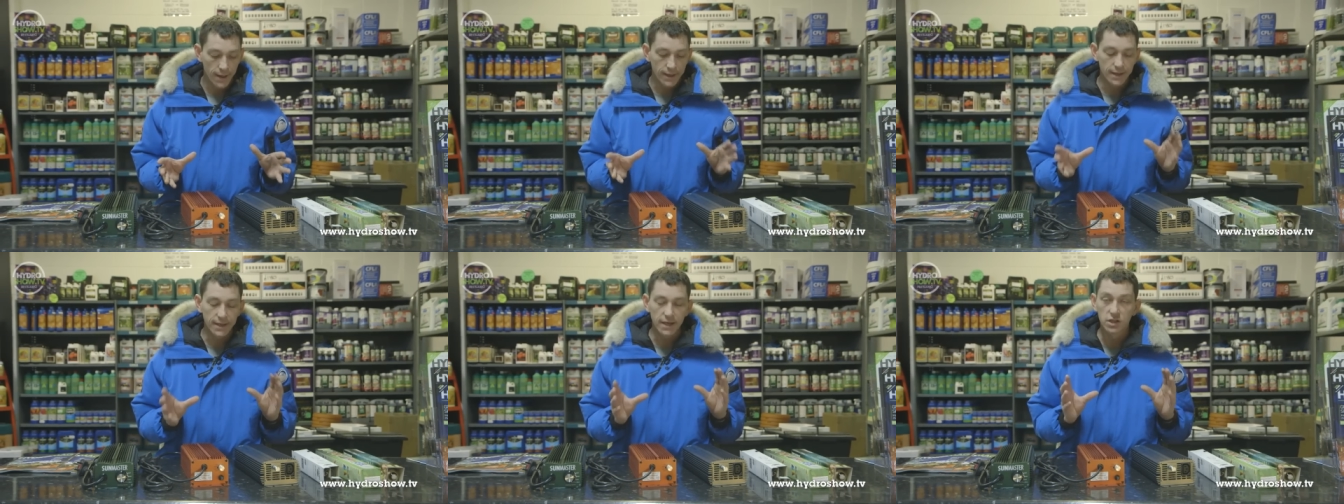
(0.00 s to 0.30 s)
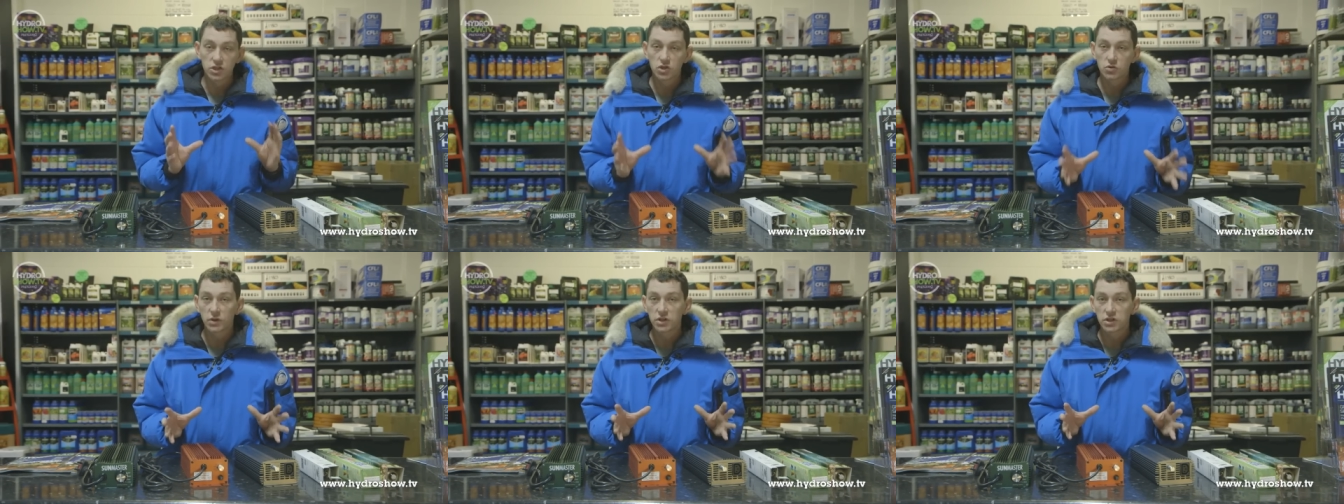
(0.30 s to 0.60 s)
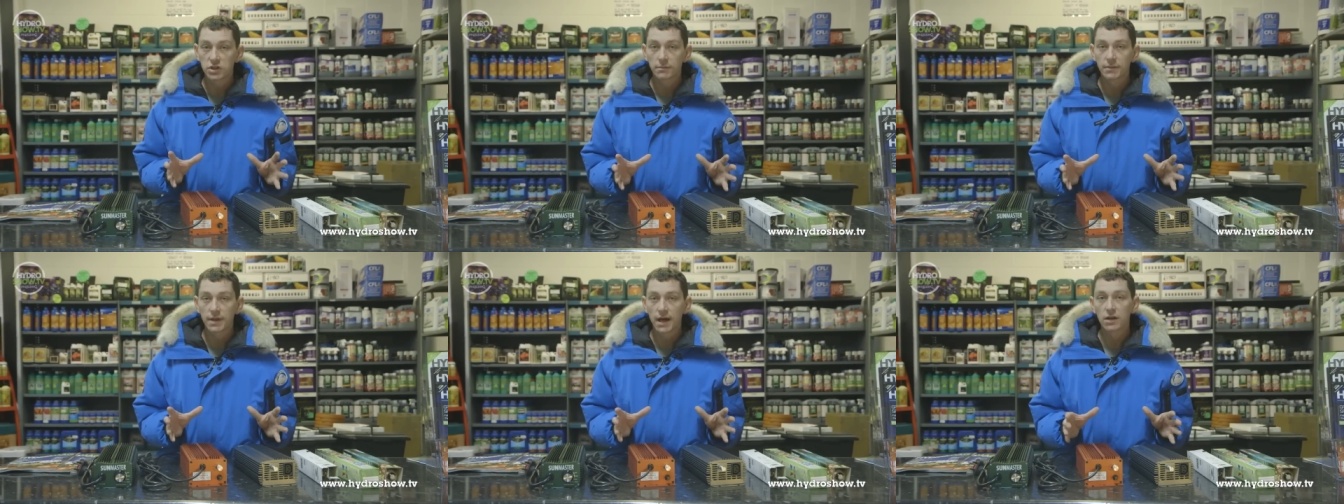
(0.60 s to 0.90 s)
You can
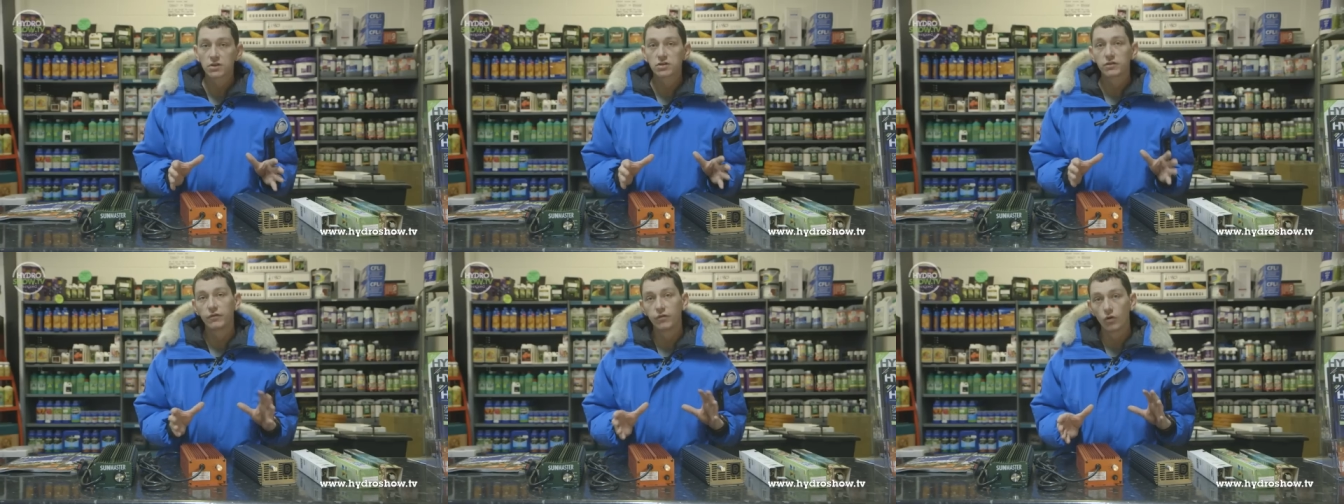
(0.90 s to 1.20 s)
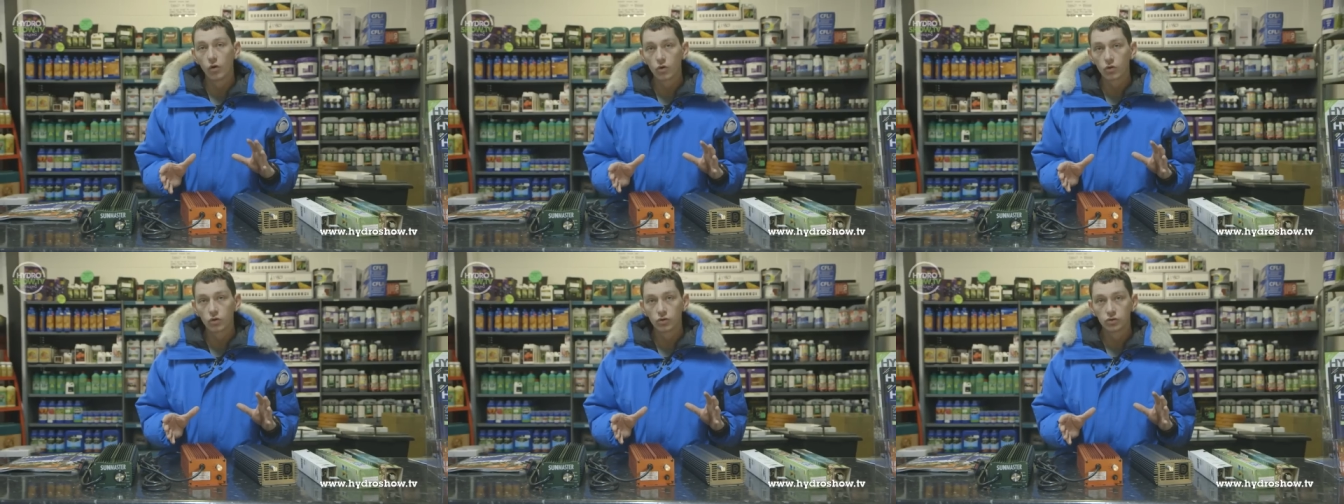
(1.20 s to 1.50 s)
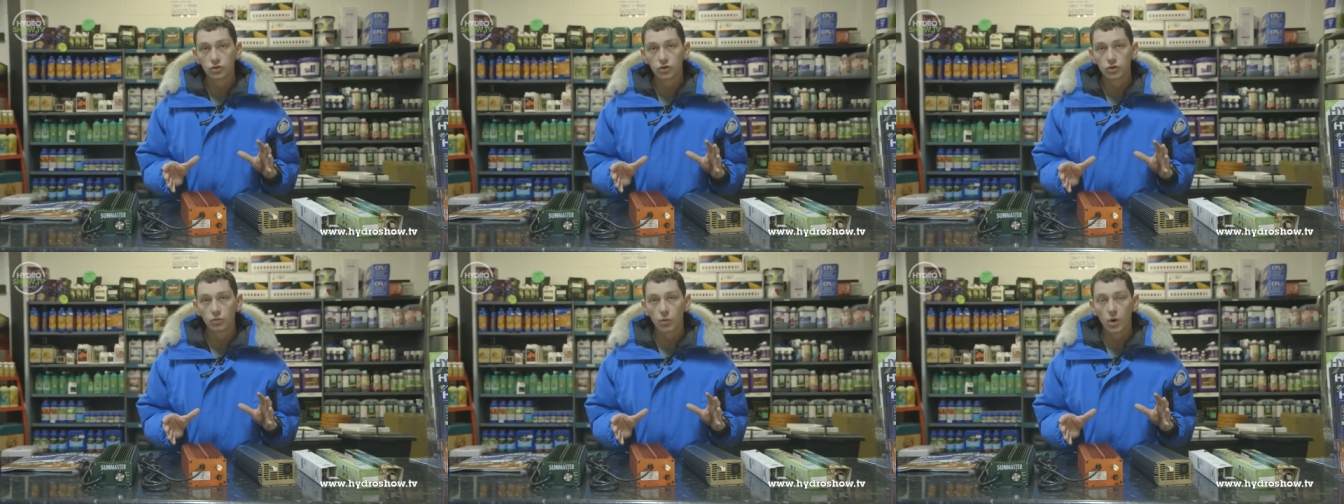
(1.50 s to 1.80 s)
switch them down to
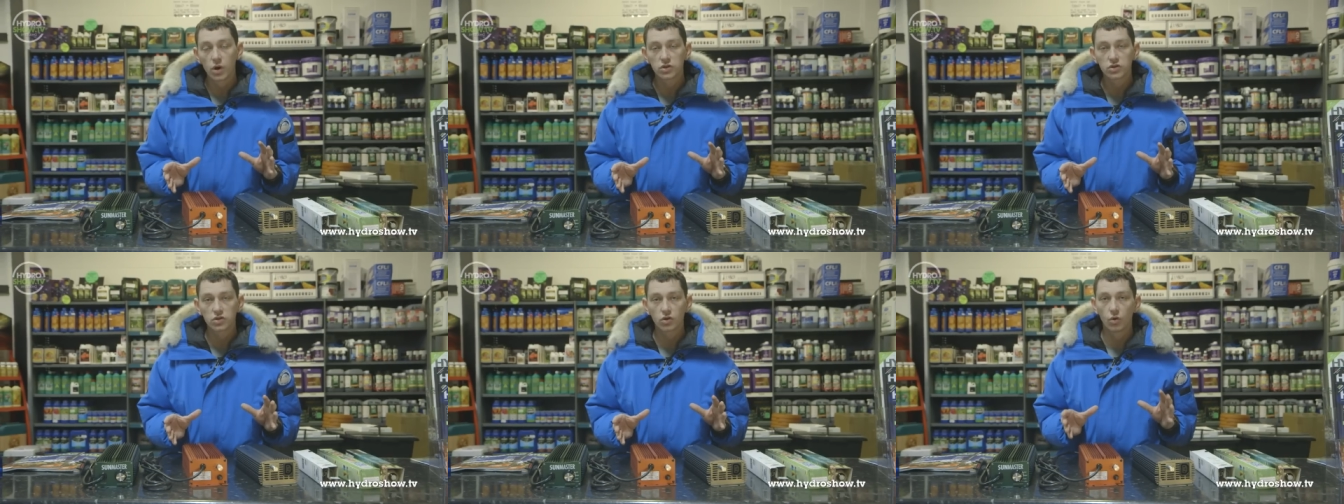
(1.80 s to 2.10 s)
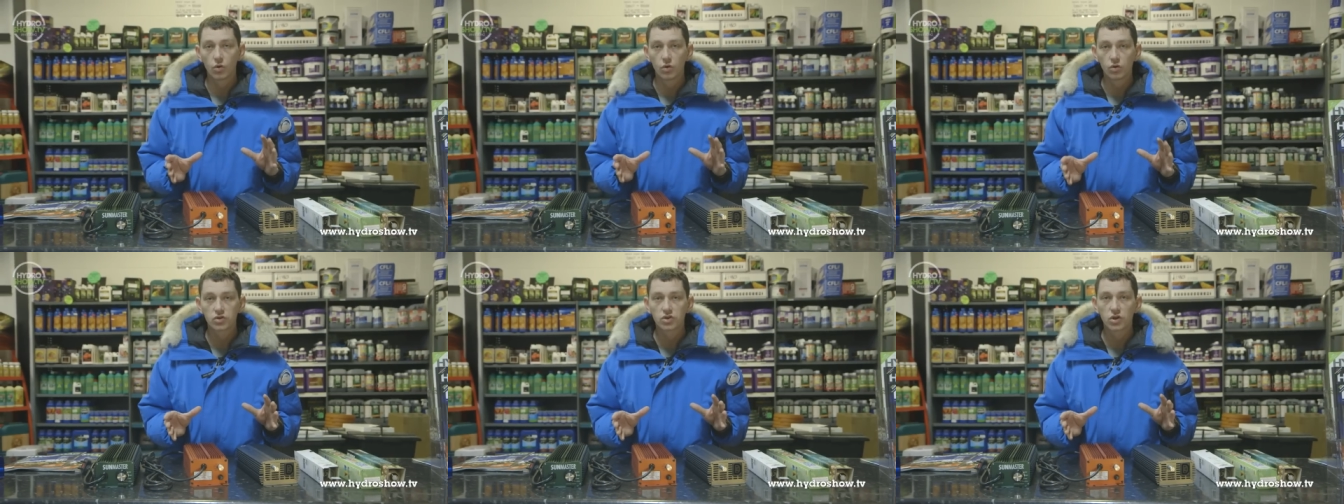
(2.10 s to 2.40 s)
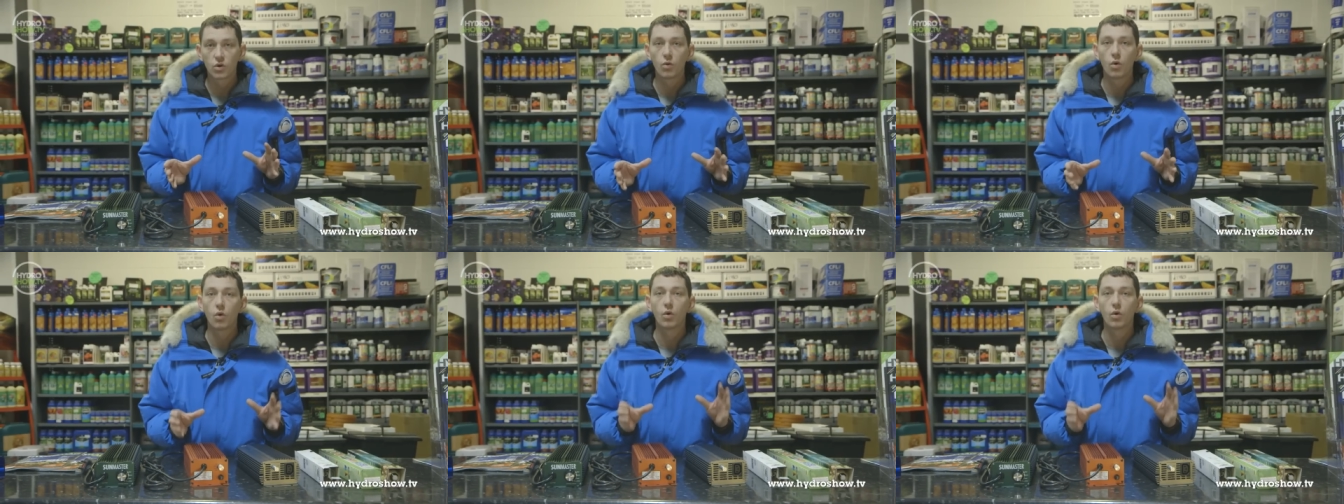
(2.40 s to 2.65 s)
400 watts also,